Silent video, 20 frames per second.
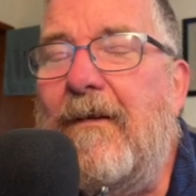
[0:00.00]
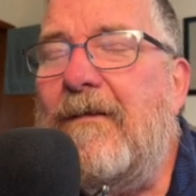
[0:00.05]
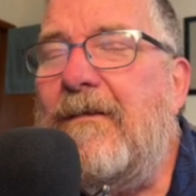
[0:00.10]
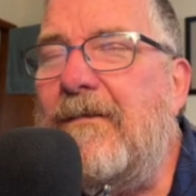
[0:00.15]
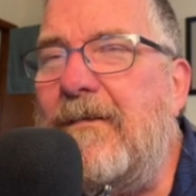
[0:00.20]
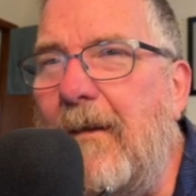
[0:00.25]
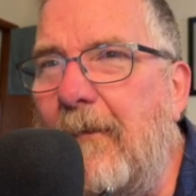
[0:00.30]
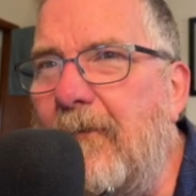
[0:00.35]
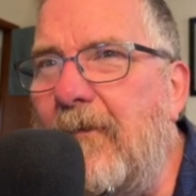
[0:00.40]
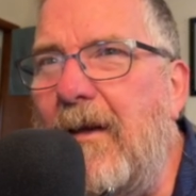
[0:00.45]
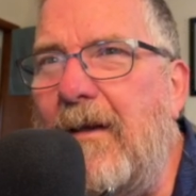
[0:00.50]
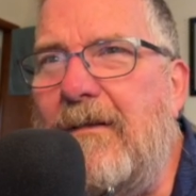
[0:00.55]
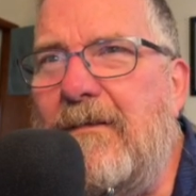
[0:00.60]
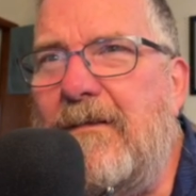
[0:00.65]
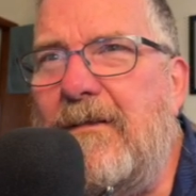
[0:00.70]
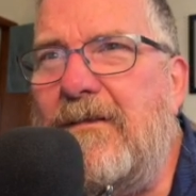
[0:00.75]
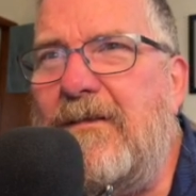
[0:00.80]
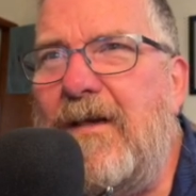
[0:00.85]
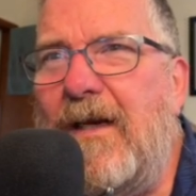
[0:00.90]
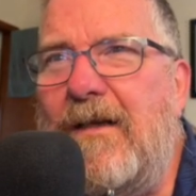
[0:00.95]
Sometimes
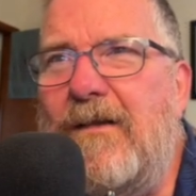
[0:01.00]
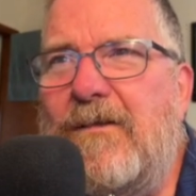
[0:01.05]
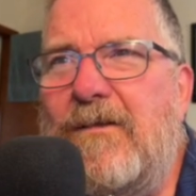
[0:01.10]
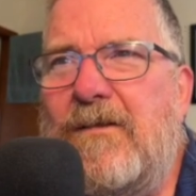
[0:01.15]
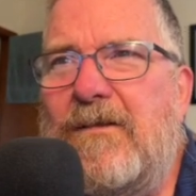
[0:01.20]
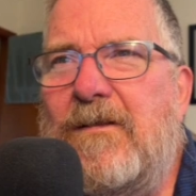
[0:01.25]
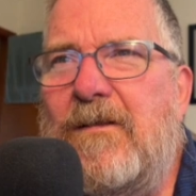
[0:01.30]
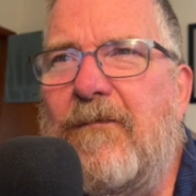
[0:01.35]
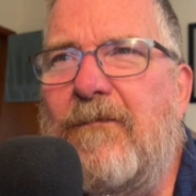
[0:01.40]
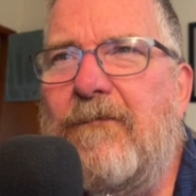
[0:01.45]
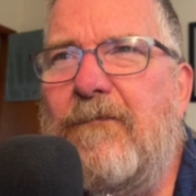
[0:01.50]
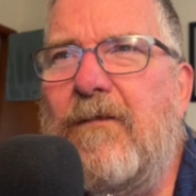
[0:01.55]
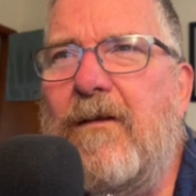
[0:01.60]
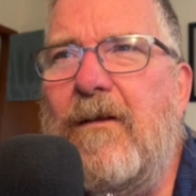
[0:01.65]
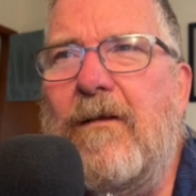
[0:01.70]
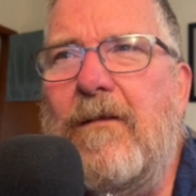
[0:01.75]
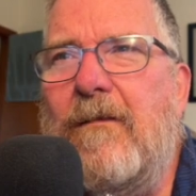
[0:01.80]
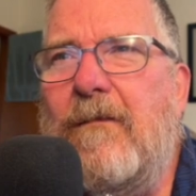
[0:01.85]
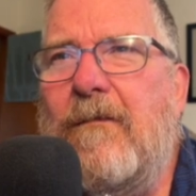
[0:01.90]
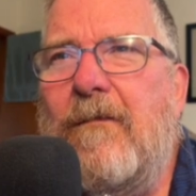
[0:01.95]
it changes the
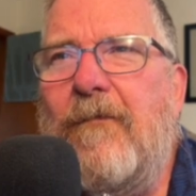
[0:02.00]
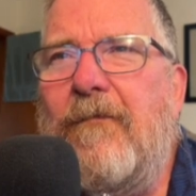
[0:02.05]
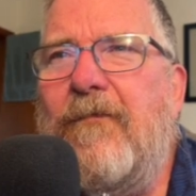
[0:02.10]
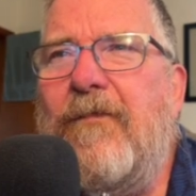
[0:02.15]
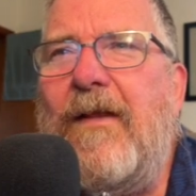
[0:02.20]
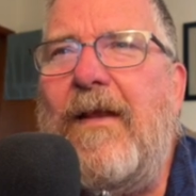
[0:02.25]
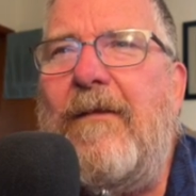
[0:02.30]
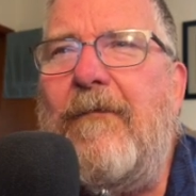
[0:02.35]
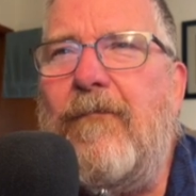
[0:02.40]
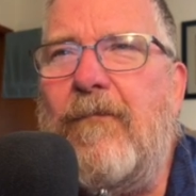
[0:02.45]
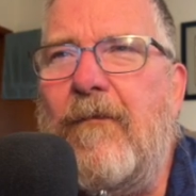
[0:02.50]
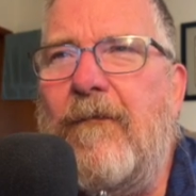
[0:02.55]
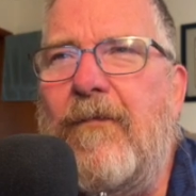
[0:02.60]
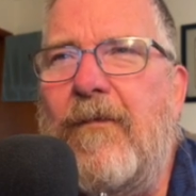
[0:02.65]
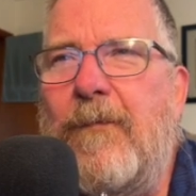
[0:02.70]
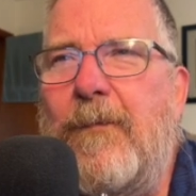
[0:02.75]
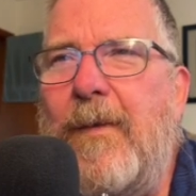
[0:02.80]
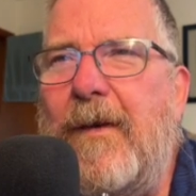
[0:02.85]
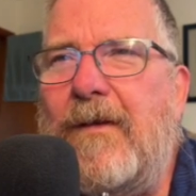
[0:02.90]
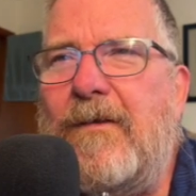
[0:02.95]
flavor of
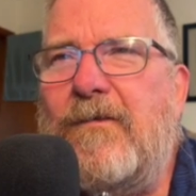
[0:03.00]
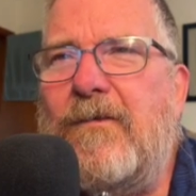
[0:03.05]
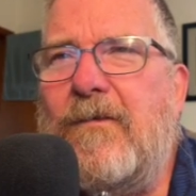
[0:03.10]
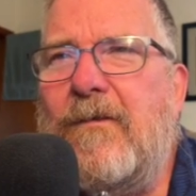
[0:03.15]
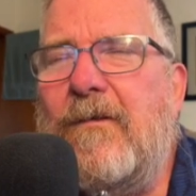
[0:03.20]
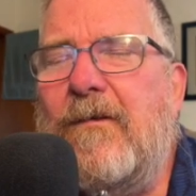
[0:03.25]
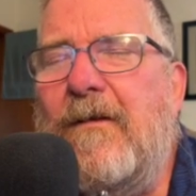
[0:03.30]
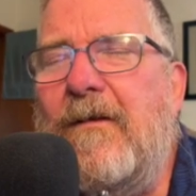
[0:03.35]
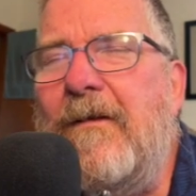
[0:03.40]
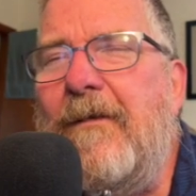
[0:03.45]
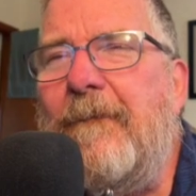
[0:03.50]
the picture.